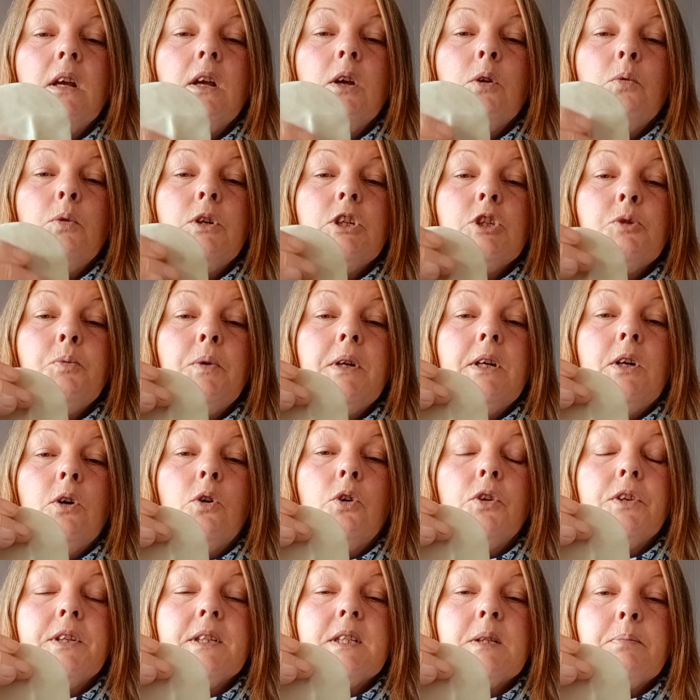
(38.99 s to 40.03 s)
which we call
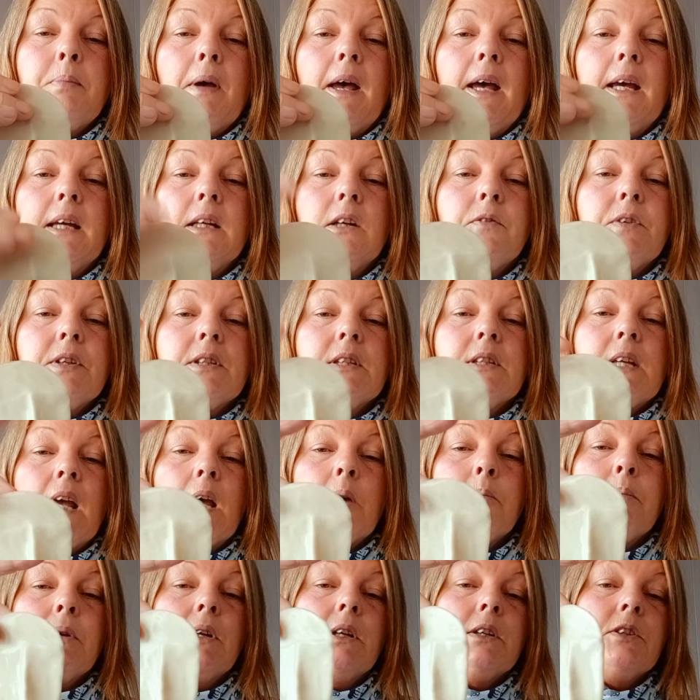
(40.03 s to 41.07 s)
the spine of the
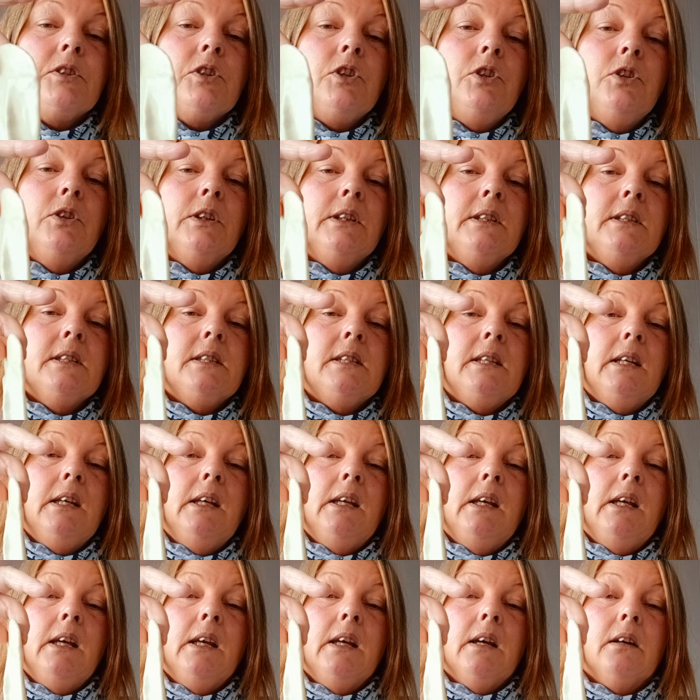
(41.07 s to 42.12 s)
scapula. So you can see
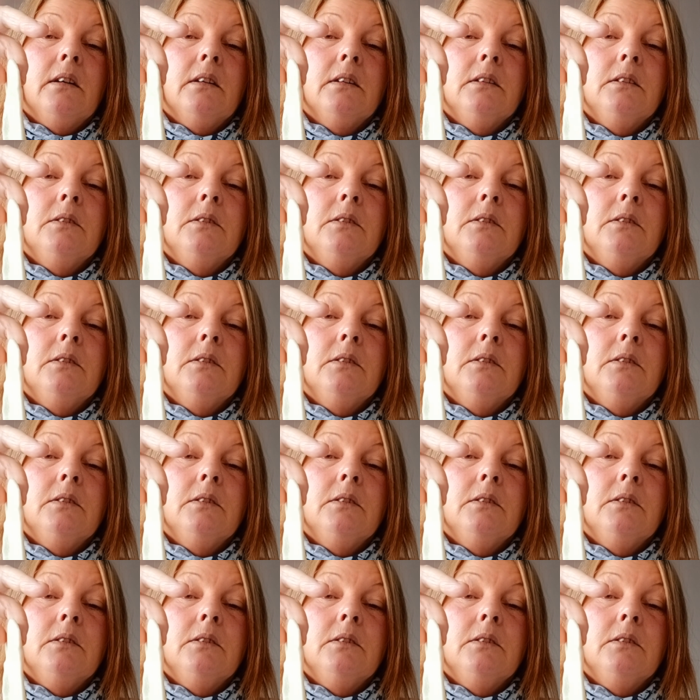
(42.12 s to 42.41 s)
here,